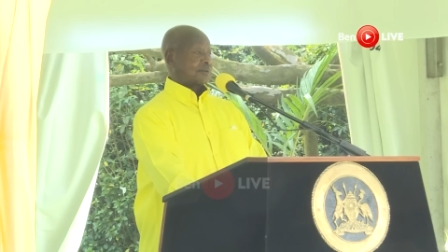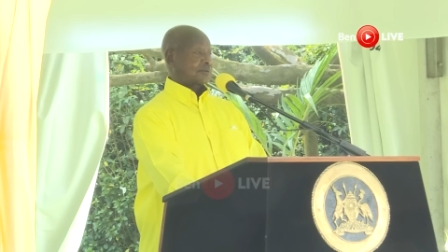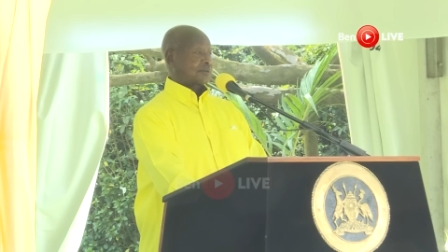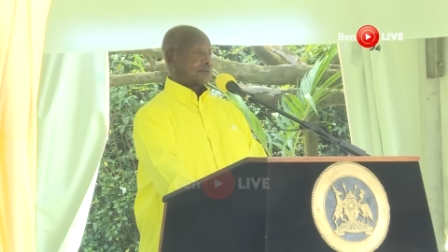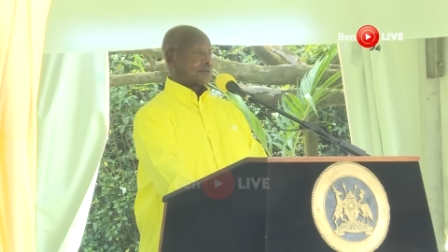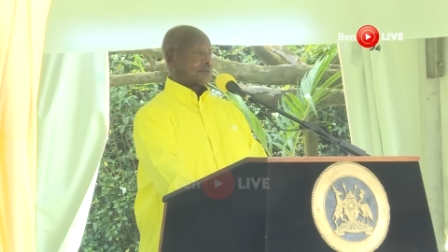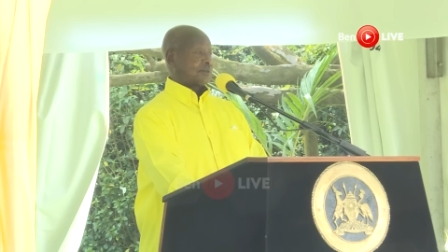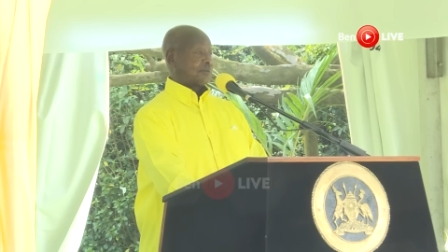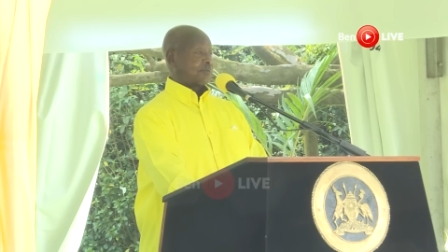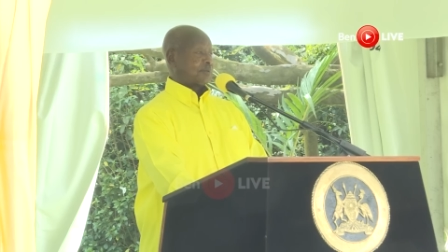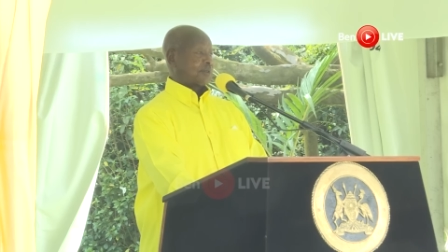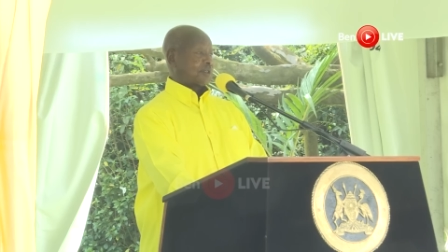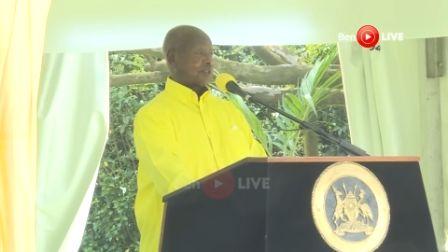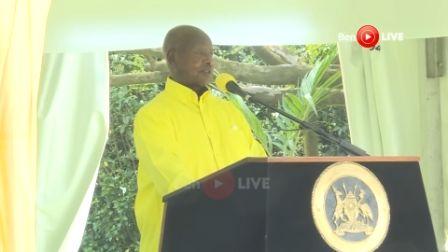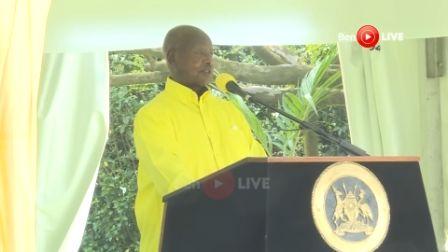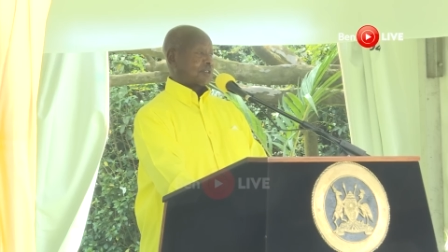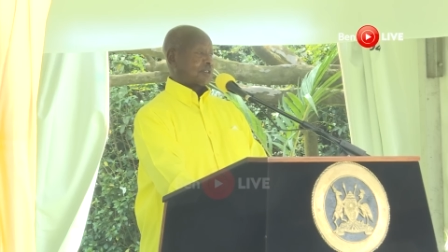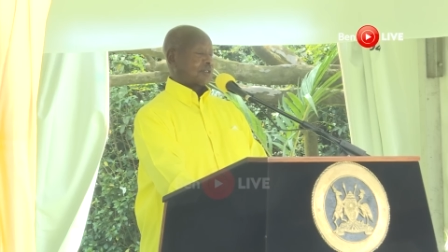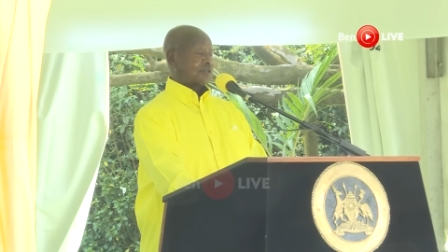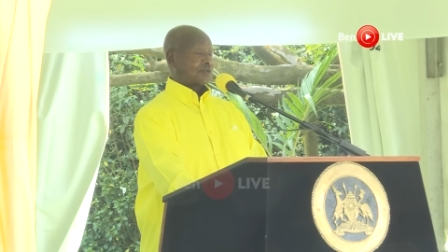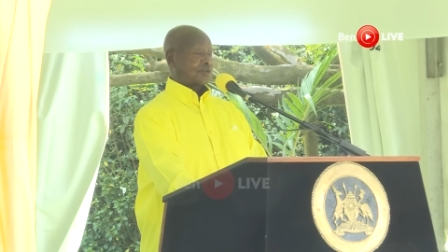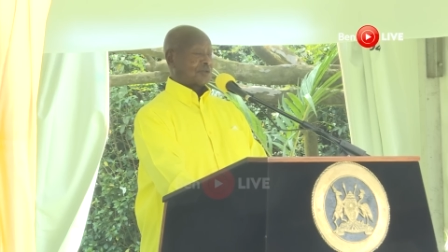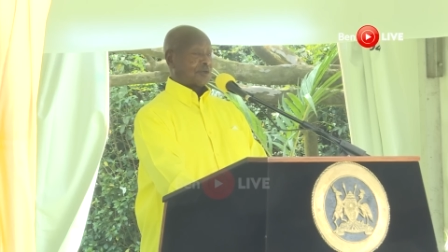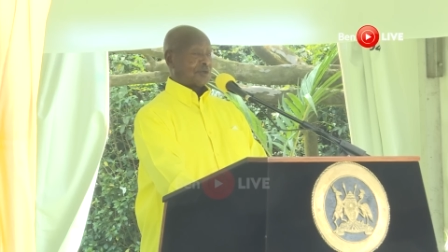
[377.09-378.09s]
operate
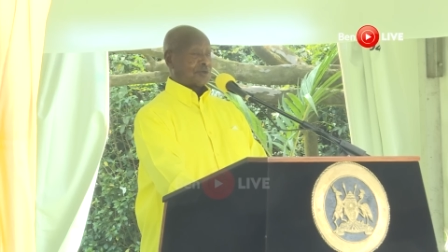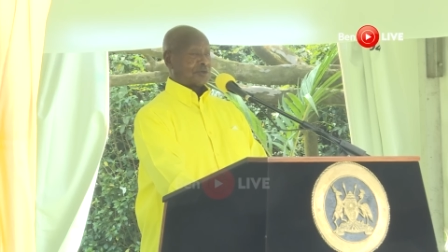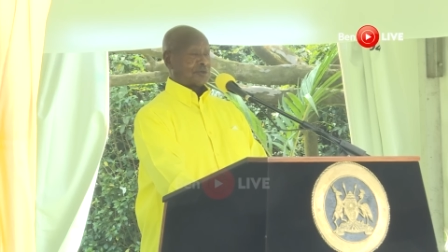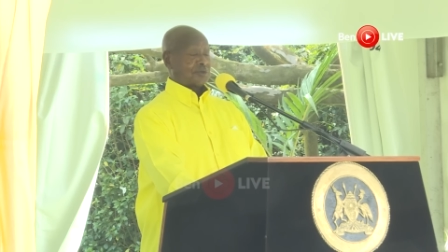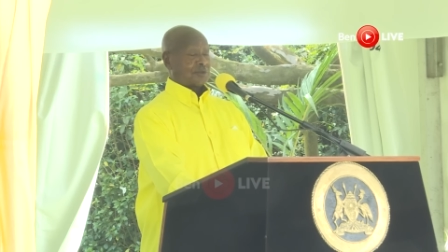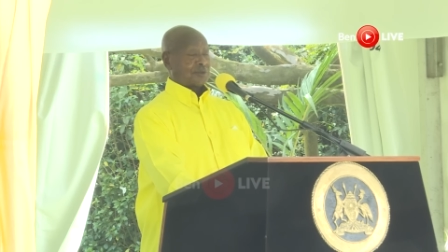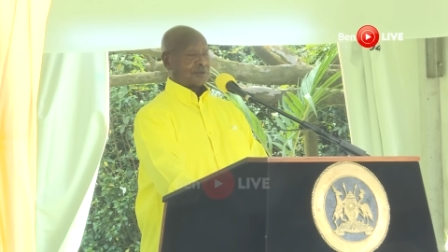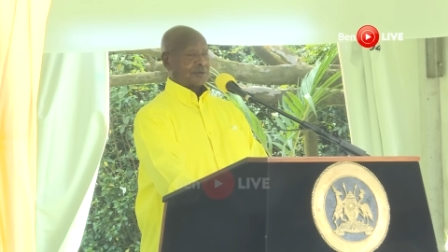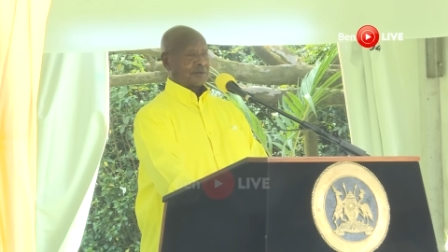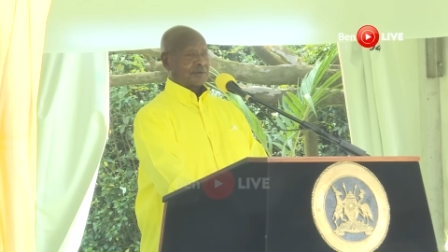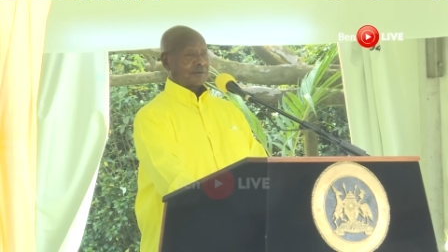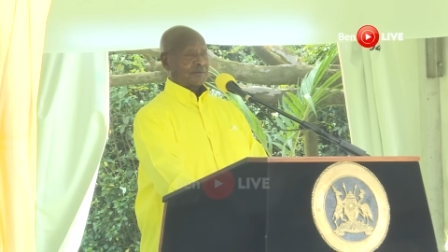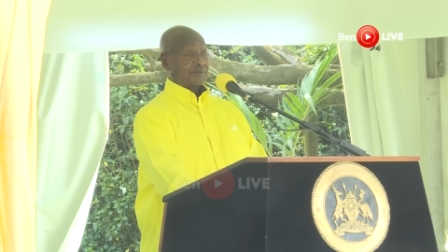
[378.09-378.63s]
in Congo.